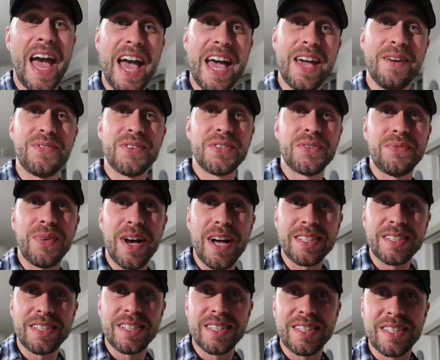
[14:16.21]
Ava's
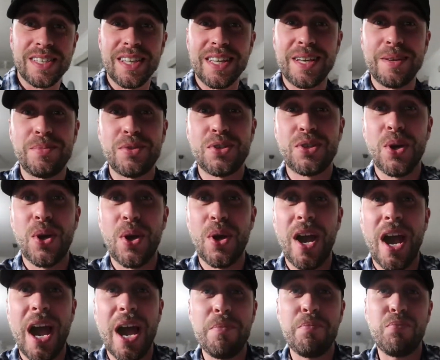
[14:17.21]
fast asleep, so
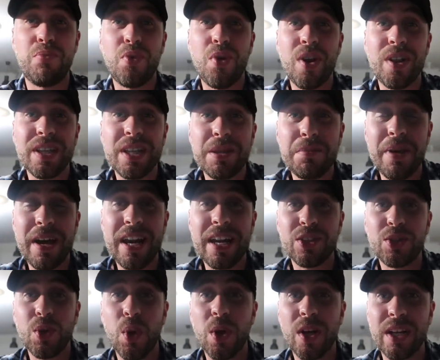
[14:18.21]
I probably
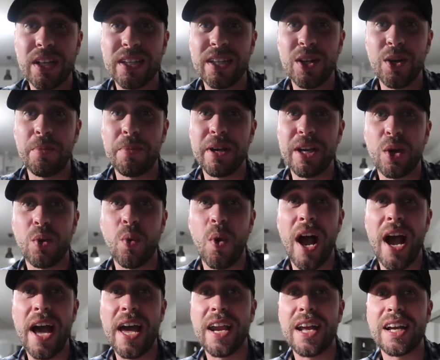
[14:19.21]
better talk a little bit
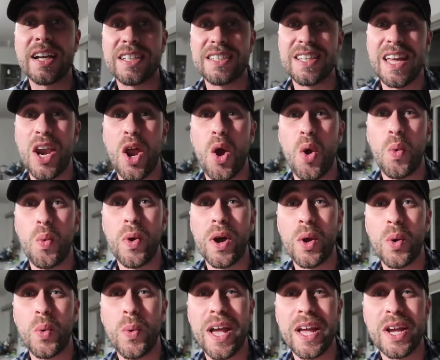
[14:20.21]
quieter because I don't
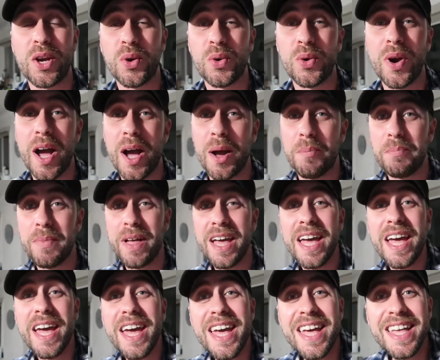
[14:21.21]
want to wake her up.
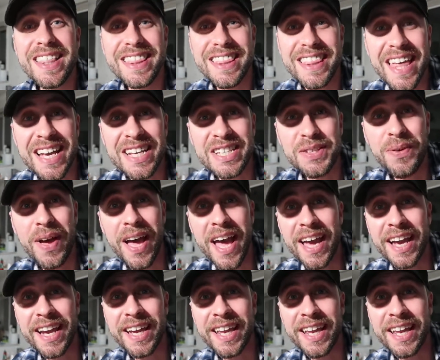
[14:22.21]
Thanks for hanging.